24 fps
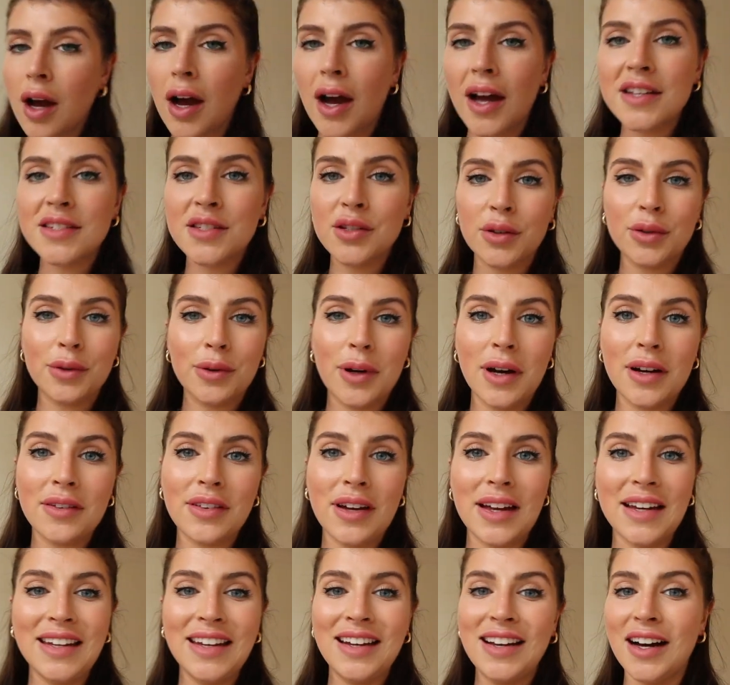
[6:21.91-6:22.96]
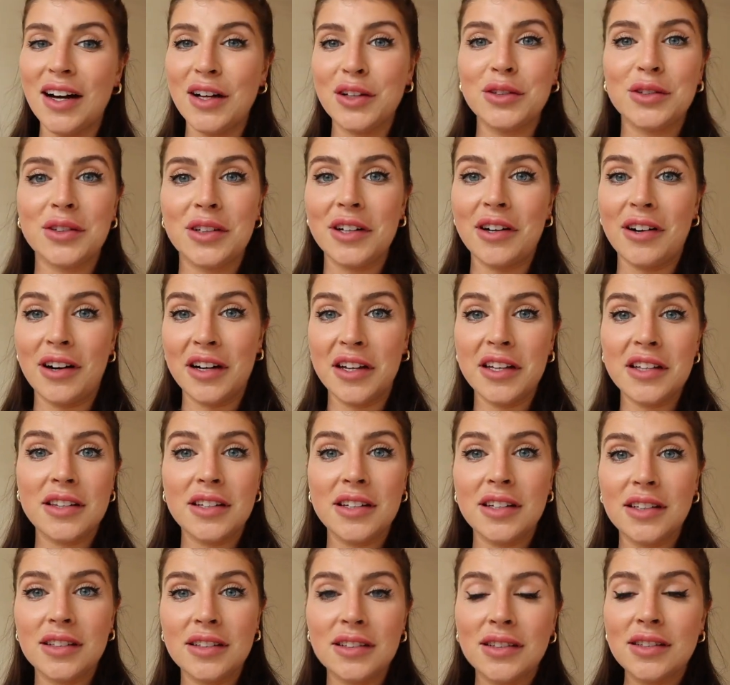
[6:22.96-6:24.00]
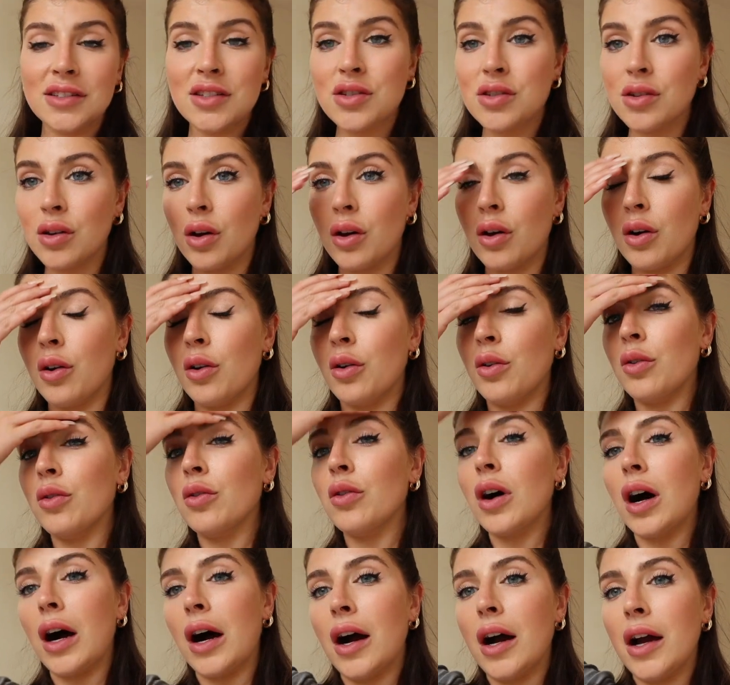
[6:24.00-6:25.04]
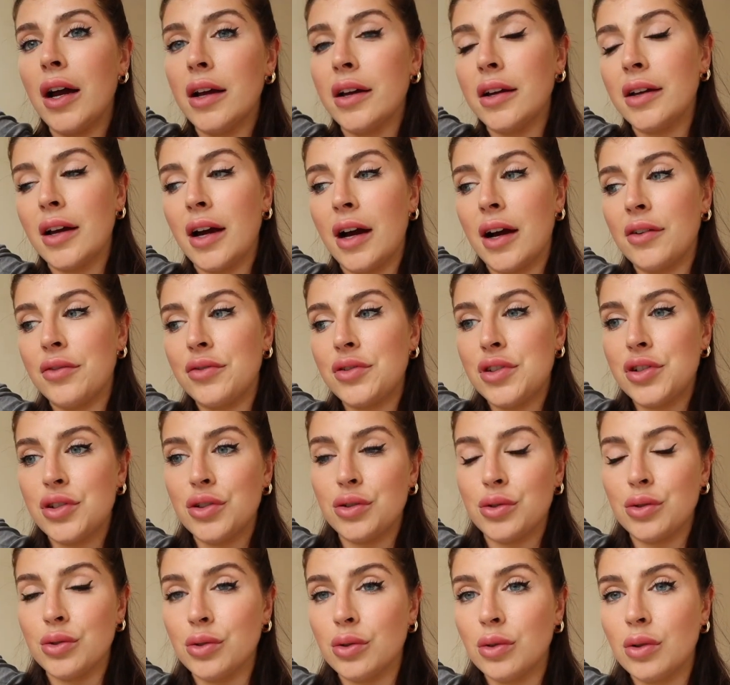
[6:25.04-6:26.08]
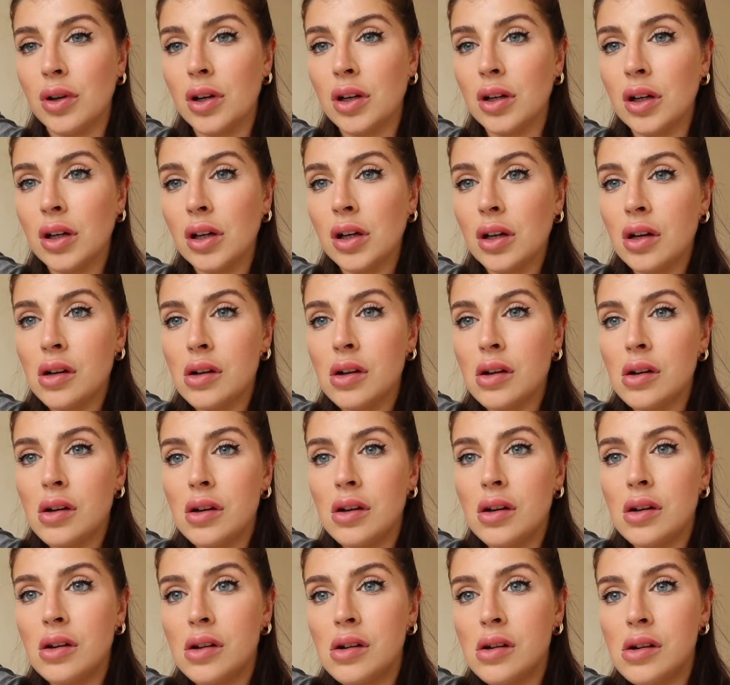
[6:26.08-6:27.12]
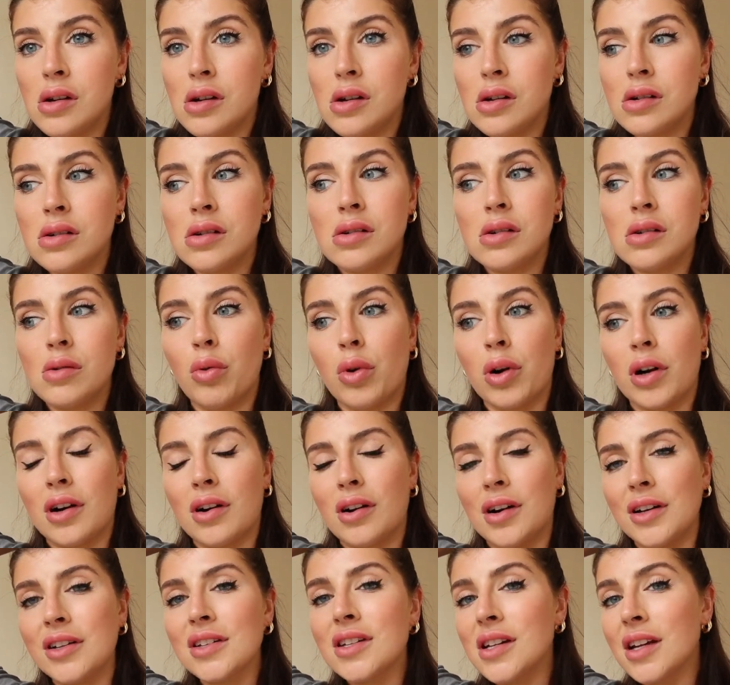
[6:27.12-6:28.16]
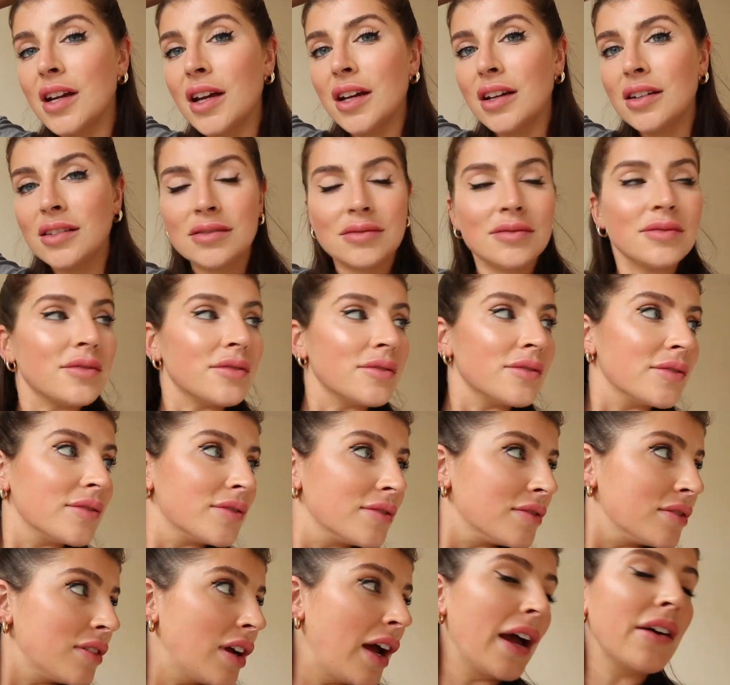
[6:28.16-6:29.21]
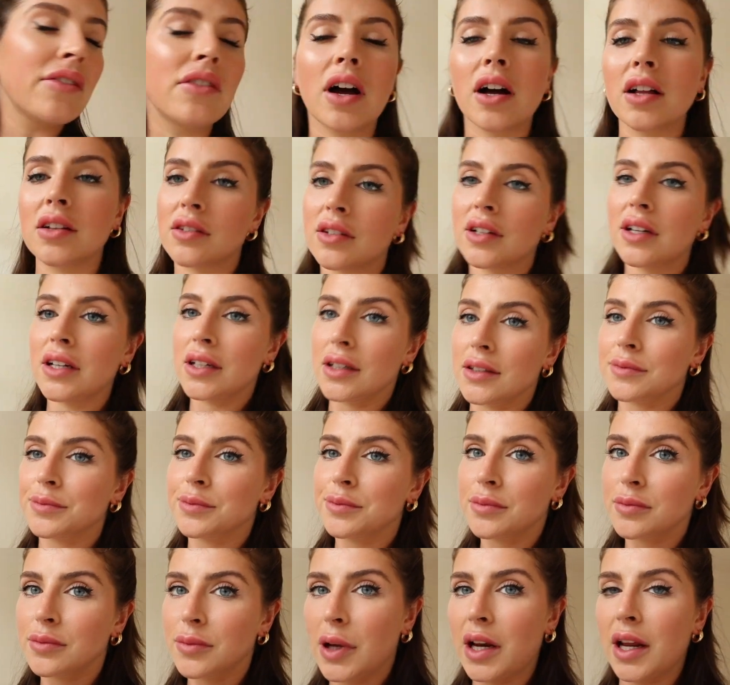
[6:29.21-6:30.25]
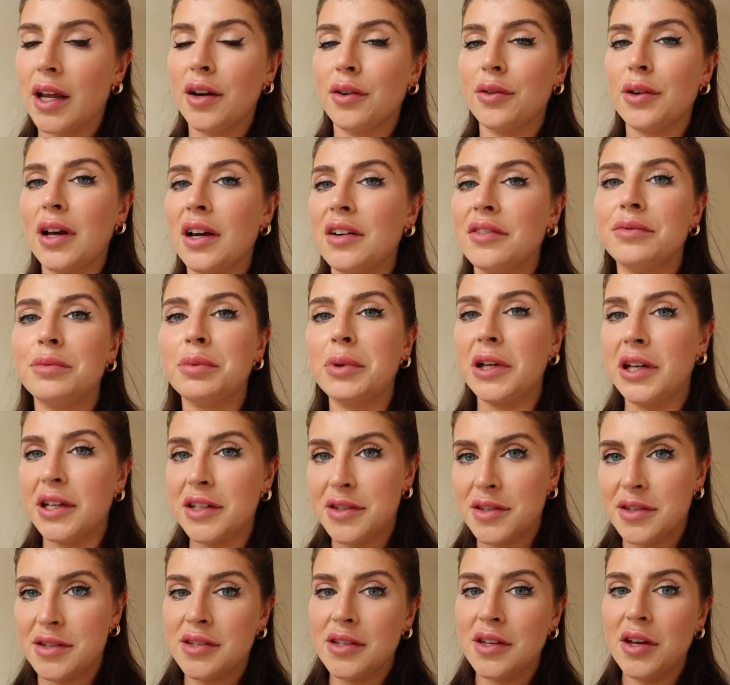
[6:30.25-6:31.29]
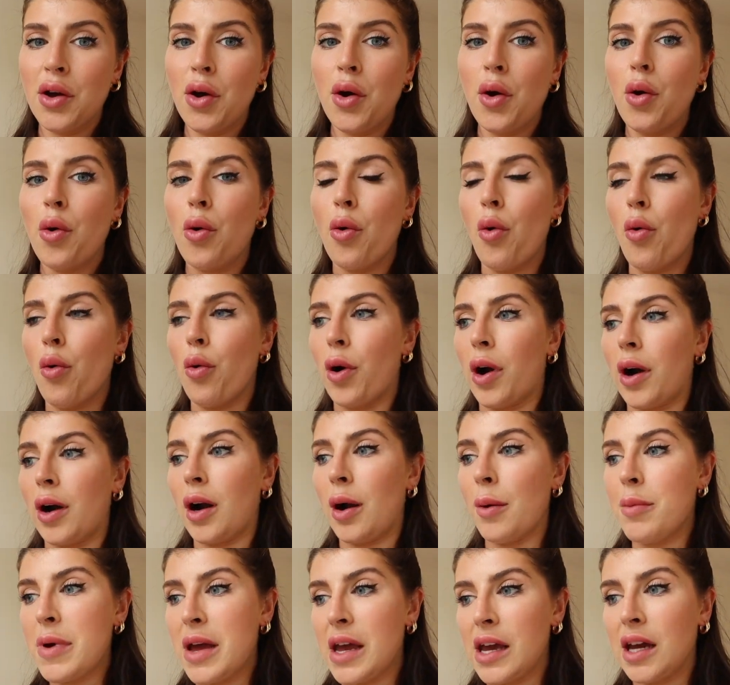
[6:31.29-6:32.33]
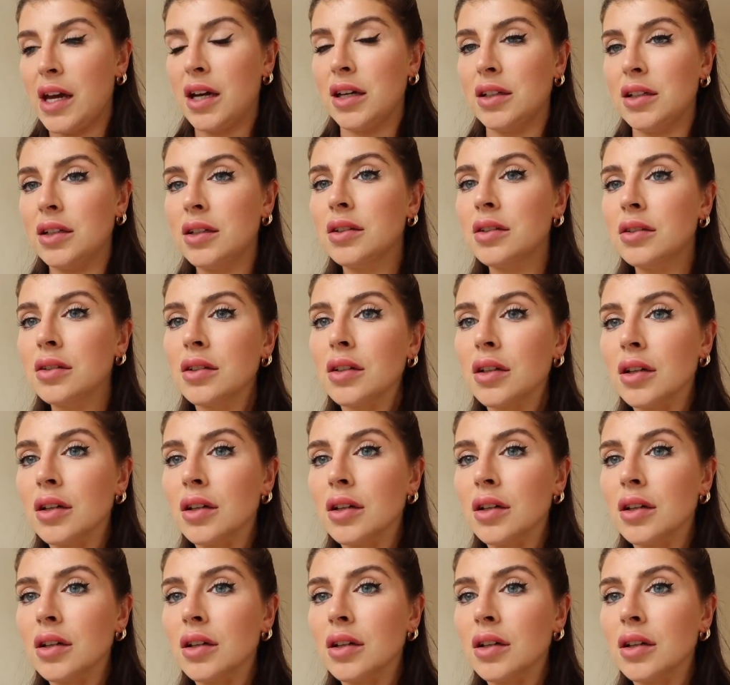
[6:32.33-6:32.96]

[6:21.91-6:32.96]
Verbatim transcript: I still don't have any cutlery or anything, so I have to order in tonight. I have cutlery, but I don't have plates or a pan.